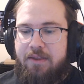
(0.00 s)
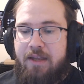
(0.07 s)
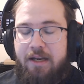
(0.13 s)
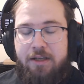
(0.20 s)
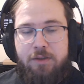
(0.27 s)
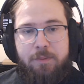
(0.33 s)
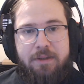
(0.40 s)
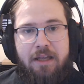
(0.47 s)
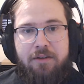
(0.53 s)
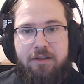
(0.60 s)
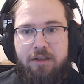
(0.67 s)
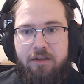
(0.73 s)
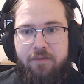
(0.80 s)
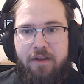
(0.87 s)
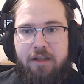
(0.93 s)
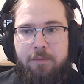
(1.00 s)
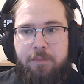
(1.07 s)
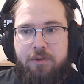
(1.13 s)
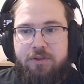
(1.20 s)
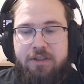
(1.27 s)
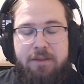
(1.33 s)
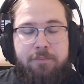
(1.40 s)
that is without the
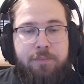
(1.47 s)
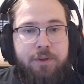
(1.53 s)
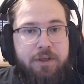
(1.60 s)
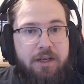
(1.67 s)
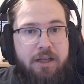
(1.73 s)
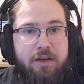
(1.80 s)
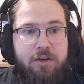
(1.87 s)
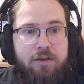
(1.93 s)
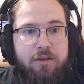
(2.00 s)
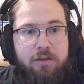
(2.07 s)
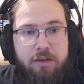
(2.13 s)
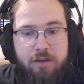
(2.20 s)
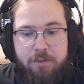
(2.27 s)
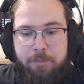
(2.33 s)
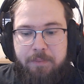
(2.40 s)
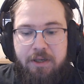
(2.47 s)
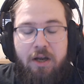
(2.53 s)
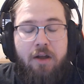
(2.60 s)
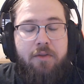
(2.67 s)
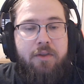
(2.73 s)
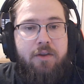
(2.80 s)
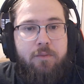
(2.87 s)
developer's input at all
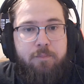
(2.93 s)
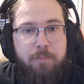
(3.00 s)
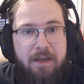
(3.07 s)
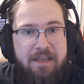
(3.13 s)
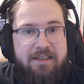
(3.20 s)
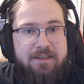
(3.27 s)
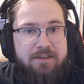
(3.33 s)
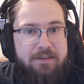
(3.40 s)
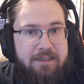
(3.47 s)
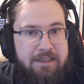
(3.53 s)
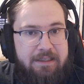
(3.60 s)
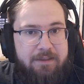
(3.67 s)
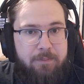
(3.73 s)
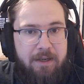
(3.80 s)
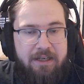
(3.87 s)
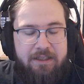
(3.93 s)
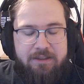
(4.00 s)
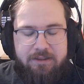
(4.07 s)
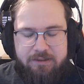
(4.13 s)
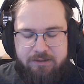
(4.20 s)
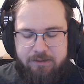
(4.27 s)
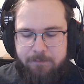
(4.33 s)
beyond the base key binding
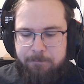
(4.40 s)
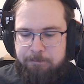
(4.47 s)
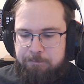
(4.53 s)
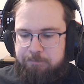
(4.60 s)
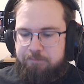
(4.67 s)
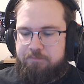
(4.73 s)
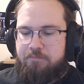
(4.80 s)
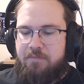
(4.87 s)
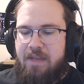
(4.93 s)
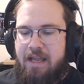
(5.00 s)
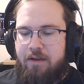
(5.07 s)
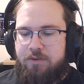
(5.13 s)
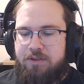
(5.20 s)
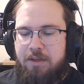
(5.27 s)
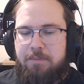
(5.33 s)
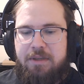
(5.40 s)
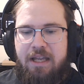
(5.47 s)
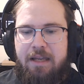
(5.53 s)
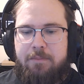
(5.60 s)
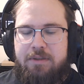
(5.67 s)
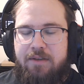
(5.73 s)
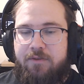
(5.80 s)
system. Now, some
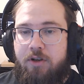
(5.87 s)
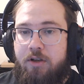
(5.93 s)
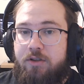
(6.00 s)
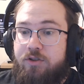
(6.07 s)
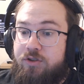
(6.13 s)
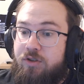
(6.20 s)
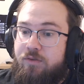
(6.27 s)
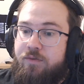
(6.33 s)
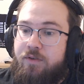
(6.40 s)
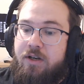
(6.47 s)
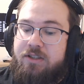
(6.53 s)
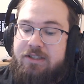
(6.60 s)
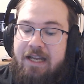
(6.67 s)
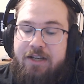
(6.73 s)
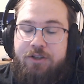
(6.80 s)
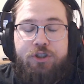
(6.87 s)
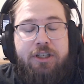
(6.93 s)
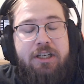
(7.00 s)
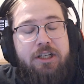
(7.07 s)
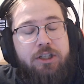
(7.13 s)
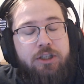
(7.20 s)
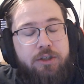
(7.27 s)
games have gone so far as to actually
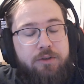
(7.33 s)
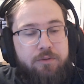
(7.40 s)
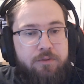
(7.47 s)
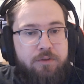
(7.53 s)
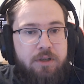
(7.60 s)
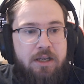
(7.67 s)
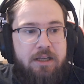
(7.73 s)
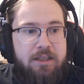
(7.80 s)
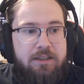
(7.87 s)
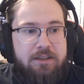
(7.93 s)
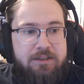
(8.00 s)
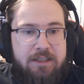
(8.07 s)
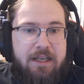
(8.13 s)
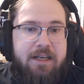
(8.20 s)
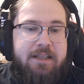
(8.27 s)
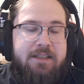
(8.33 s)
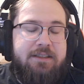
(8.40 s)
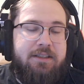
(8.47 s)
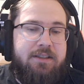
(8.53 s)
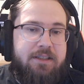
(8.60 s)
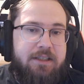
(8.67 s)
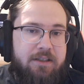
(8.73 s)
include settings
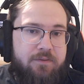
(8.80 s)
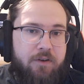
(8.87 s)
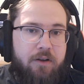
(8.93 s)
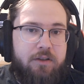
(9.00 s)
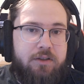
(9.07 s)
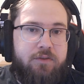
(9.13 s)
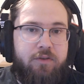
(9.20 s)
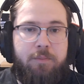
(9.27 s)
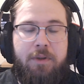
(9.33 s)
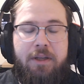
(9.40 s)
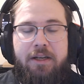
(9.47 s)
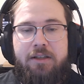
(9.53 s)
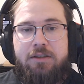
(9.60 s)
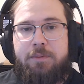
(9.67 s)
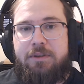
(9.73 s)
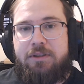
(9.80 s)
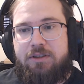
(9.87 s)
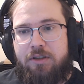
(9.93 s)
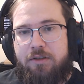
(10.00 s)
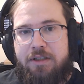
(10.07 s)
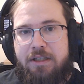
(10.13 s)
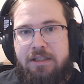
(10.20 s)
and defaults for players with
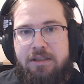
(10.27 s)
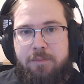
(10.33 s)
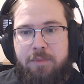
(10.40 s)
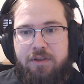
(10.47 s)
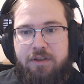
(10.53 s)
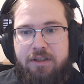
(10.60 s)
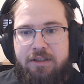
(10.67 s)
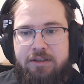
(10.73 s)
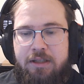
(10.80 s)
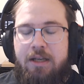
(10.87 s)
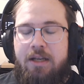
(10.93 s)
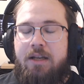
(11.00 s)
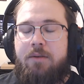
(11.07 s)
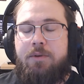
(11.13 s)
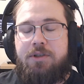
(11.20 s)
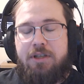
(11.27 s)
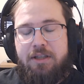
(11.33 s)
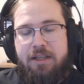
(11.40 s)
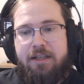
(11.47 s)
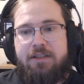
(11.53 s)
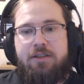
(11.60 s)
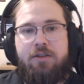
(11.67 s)
certain disabilities, which I
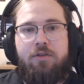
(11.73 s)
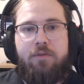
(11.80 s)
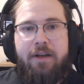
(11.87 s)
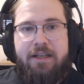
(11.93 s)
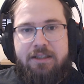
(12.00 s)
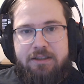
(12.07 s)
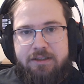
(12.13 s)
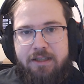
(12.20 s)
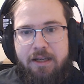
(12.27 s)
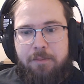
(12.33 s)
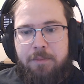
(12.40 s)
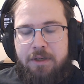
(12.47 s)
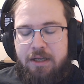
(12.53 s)
think is a great step.